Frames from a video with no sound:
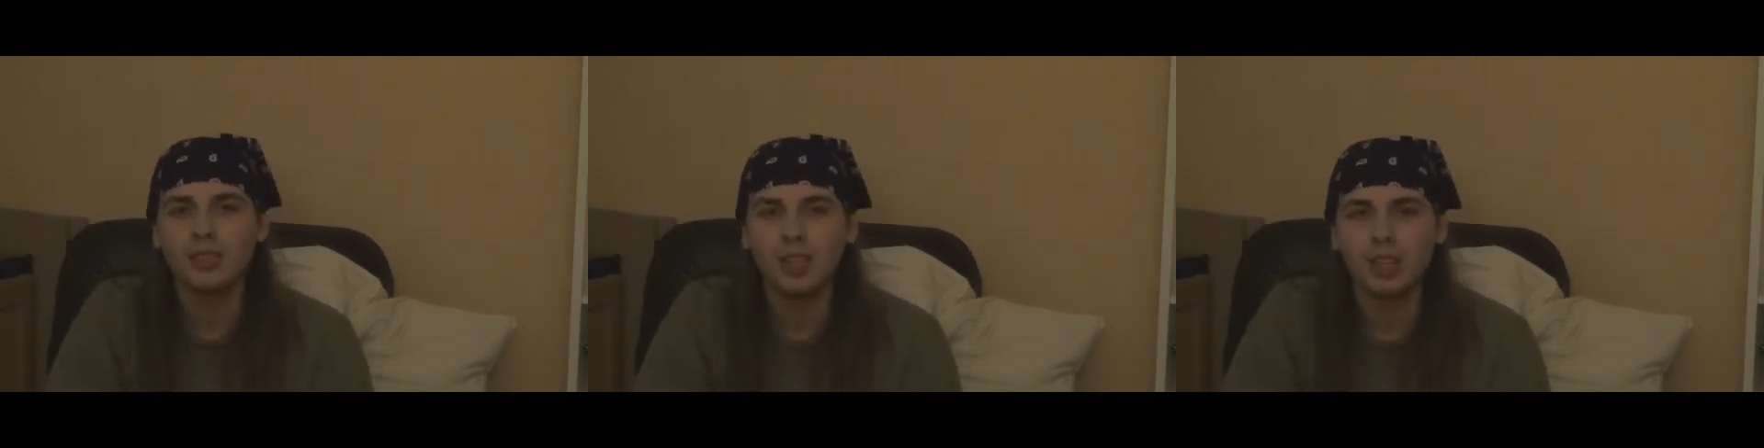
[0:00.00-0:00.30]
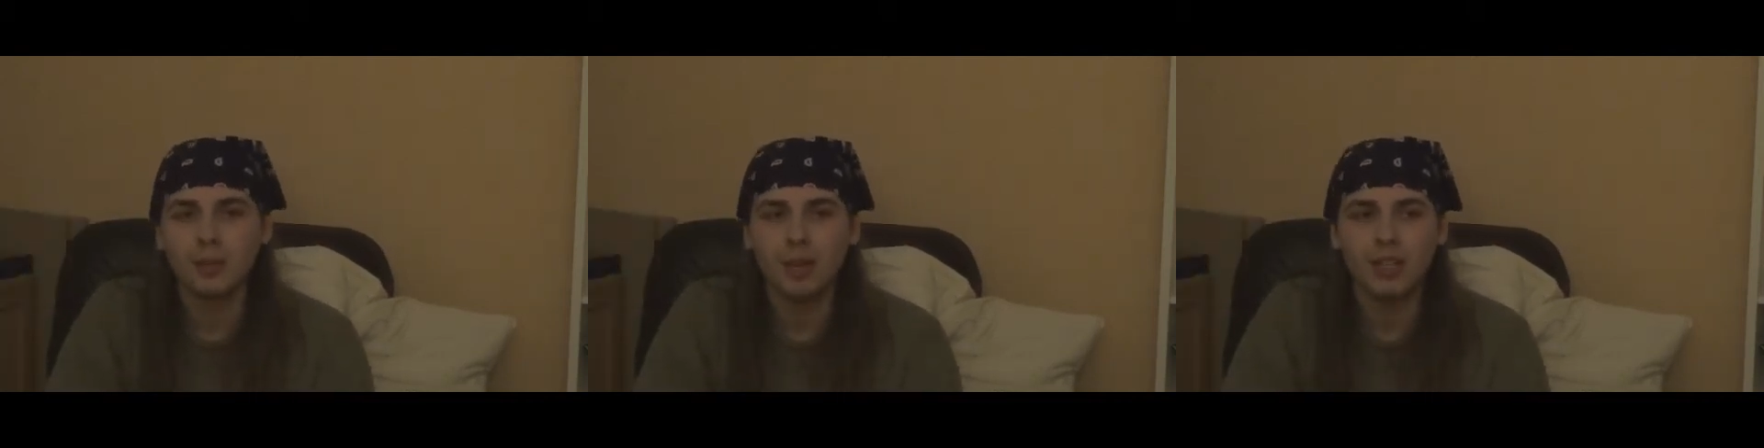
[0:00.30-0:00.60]

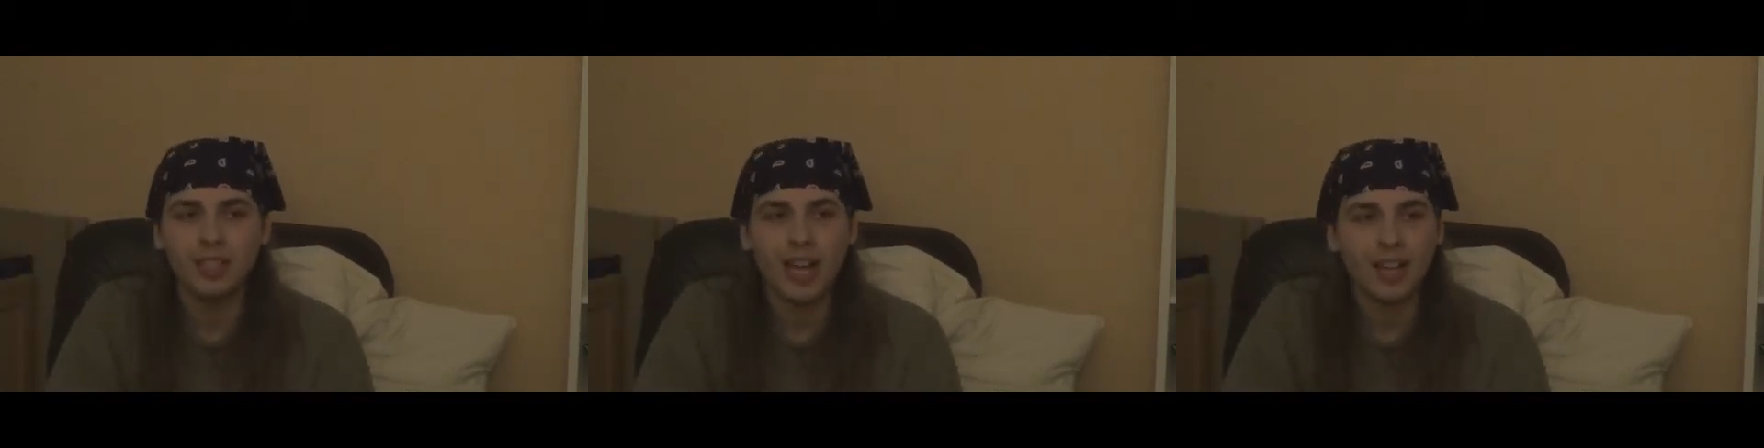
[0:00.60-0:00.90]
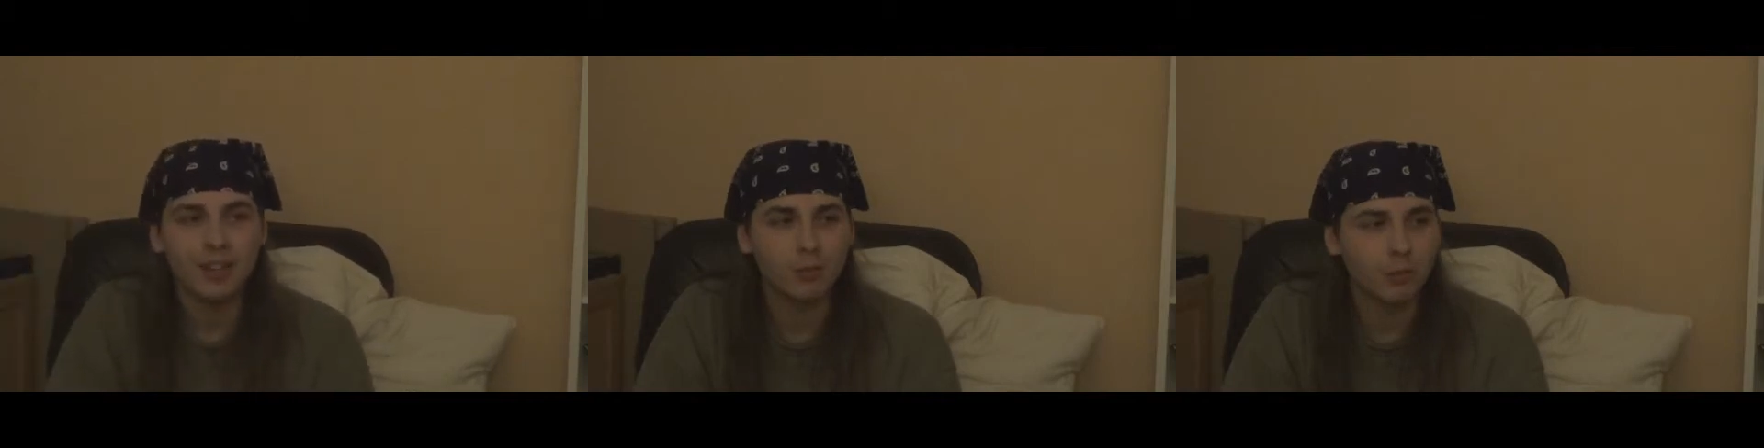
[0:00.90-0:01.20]
about
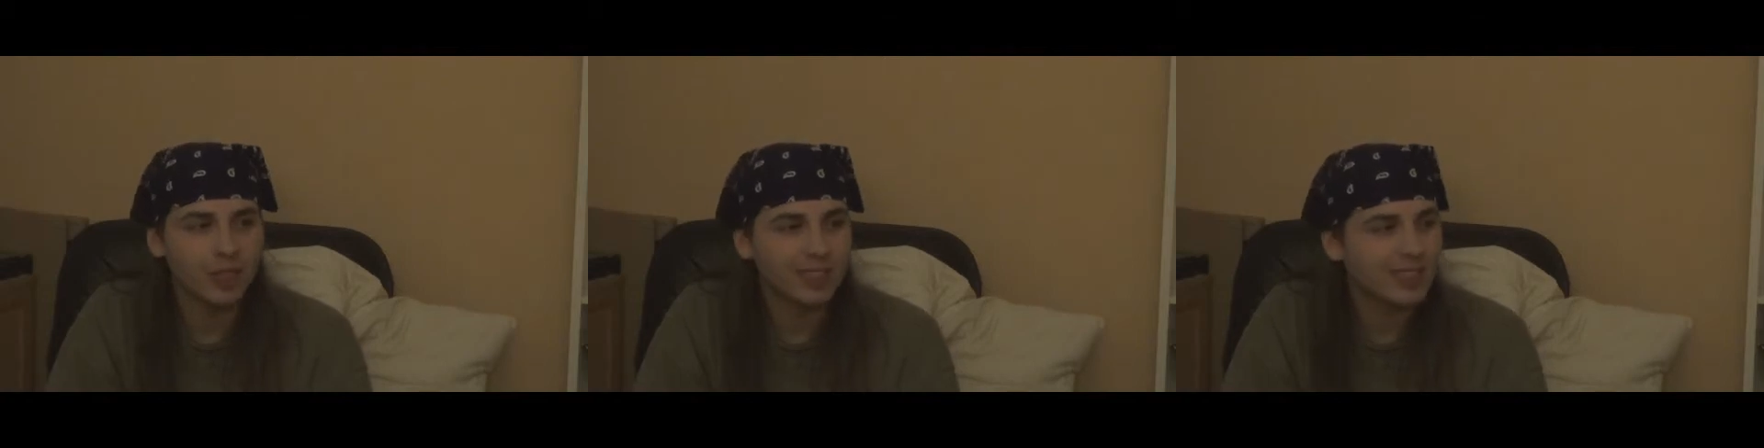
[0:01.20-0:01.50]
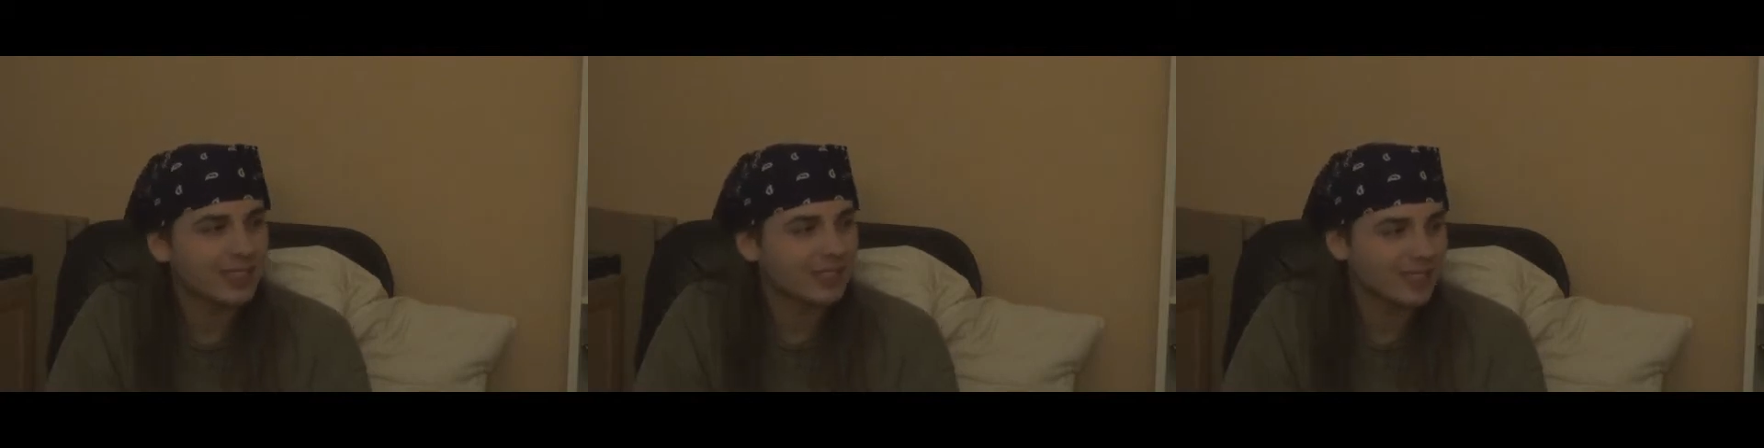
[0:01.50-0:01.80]

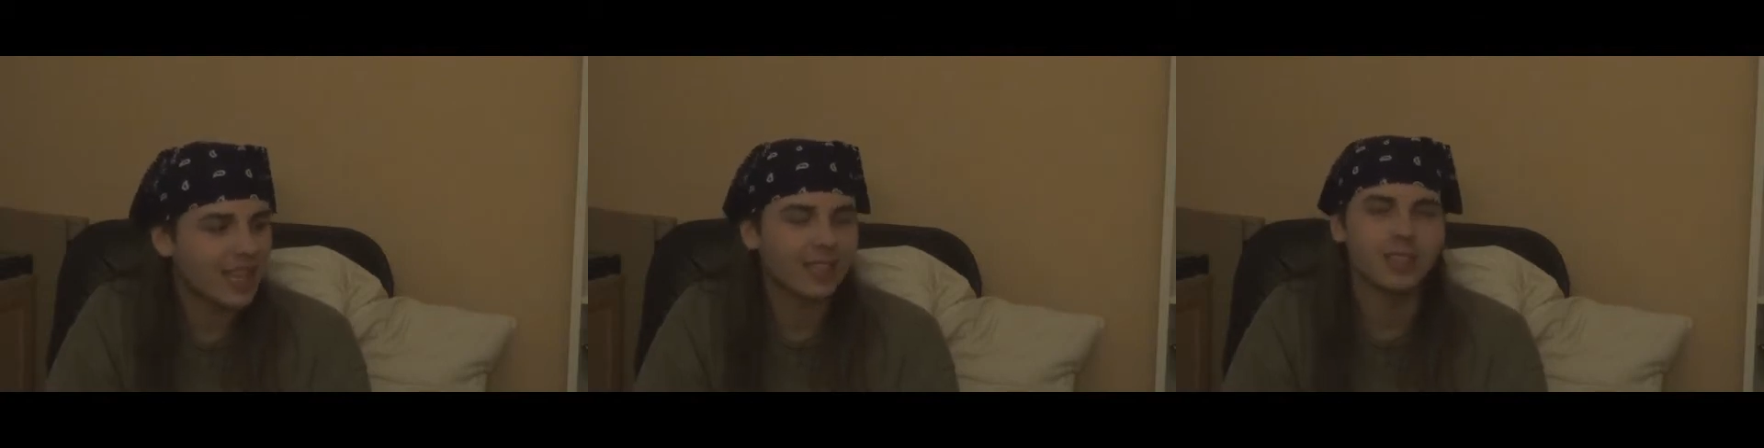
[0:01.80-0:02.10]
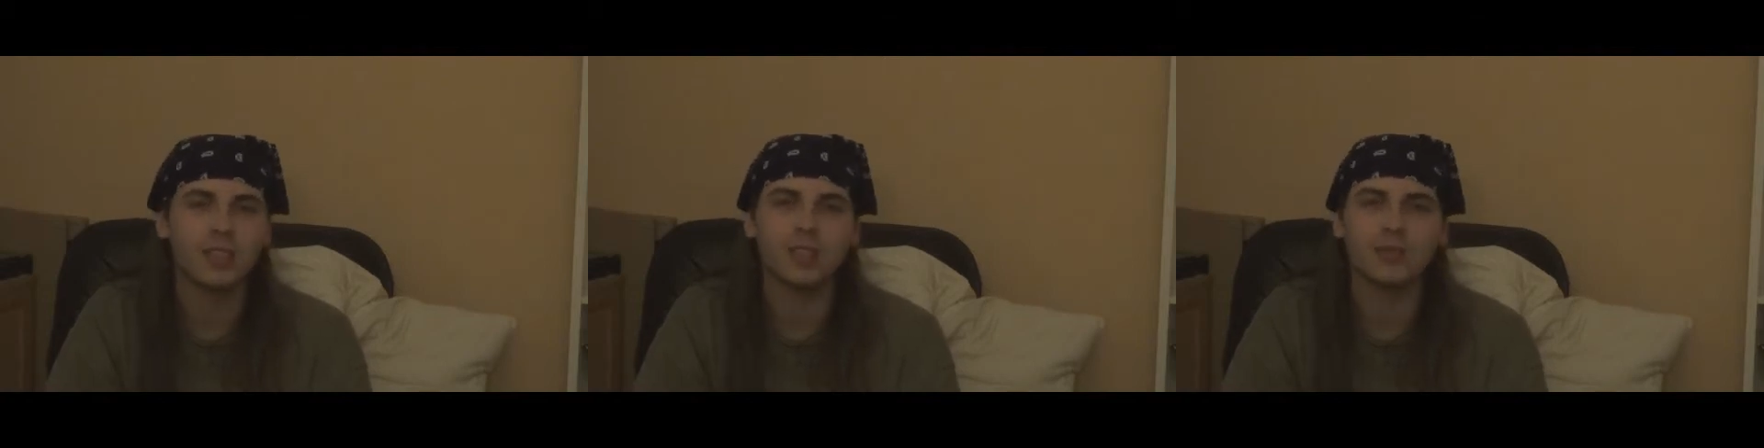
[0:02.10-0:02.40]
once that